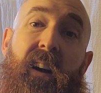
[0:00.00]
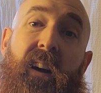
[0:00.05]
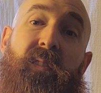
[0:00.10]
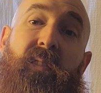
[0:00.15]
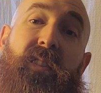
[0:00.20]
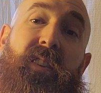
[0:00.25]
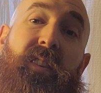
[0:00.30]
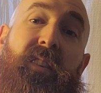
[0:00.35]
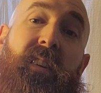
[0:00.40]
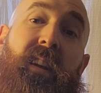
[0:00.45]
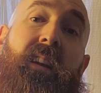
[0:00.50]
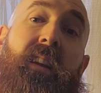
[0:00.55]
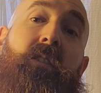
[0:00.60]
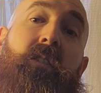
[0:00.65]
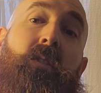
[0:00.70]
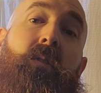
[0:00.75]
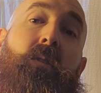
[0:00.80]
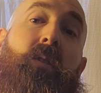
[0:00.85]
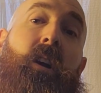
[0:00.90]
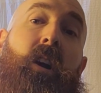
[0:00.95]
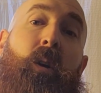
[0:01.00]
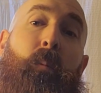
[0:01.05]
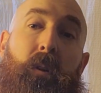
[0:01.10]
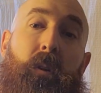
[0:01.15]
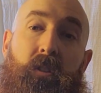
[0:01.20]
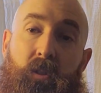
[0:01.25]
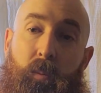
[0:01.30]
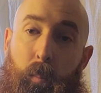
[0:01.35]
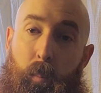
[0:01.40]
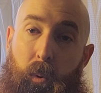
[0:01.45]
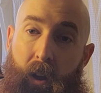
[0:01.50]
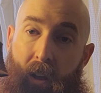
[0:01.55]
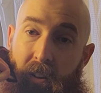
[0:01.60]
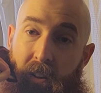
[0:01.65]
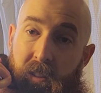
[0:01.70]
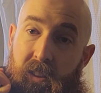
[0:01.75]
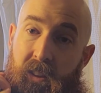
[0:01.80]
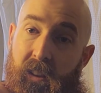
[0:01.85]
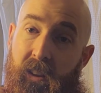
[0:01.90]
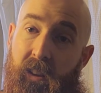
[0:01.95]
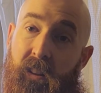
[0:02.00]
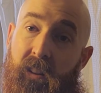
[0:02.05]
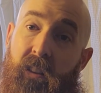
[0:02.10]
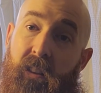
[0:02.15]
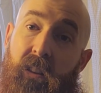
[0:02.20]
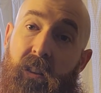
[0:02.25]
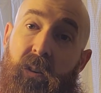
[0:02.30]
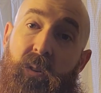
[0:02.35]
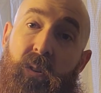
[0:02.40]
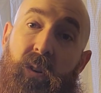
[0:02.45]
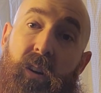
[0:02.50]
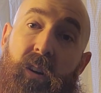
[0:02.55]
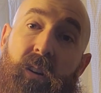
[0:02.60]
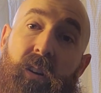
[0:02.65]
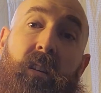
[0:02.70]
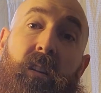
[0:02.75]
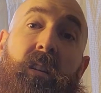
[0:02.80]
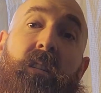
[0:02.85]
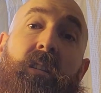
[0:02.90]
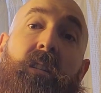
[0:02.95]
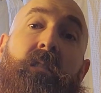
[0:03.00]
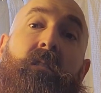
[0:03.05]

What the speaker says: This is again to help spread the oil